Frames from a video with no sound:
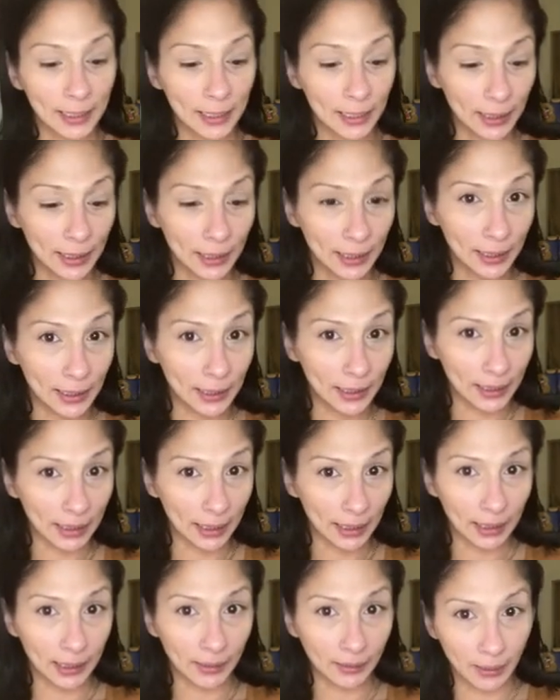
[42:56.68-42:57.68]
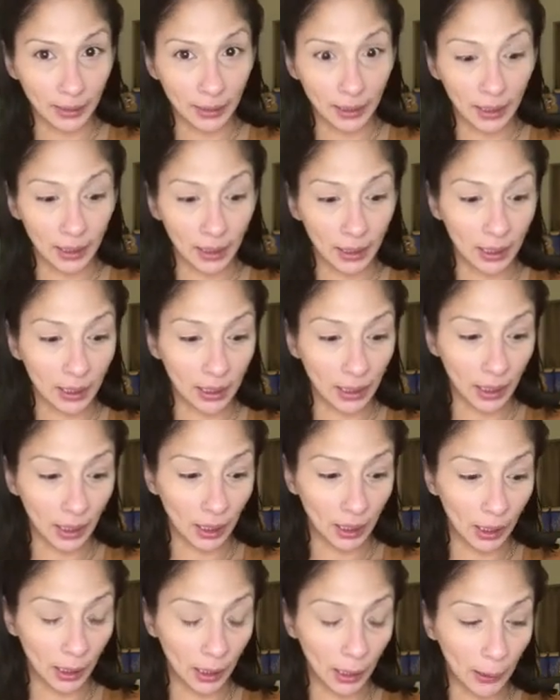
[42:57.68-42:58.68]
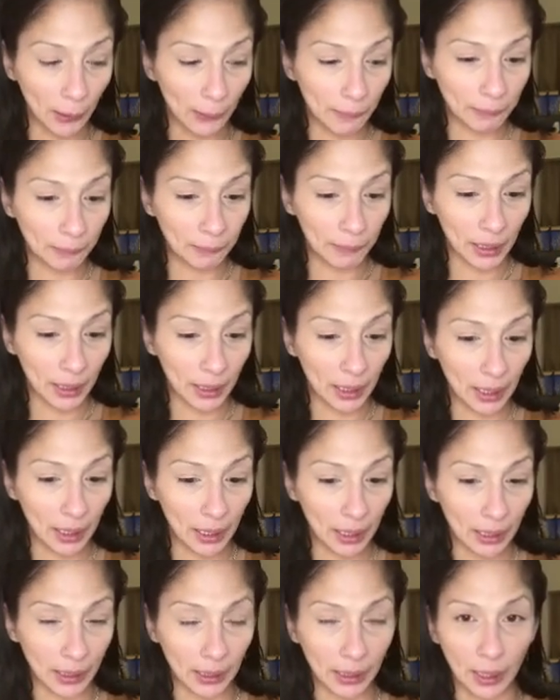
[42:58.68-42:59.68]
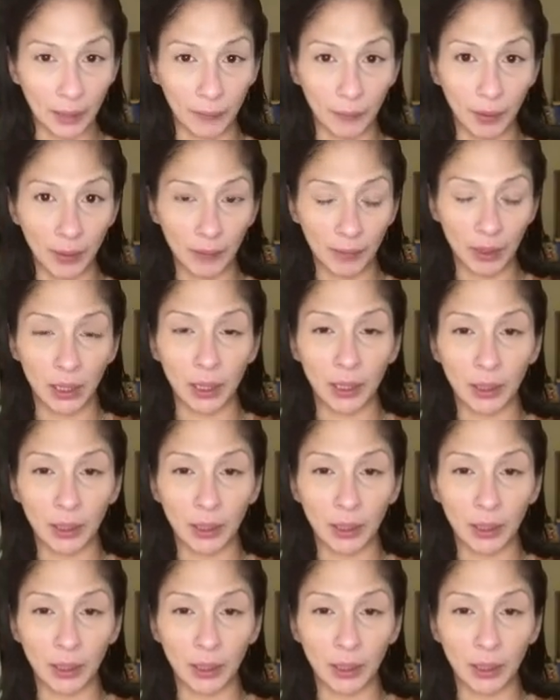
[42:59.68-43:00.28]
you like the reading, and if you have any other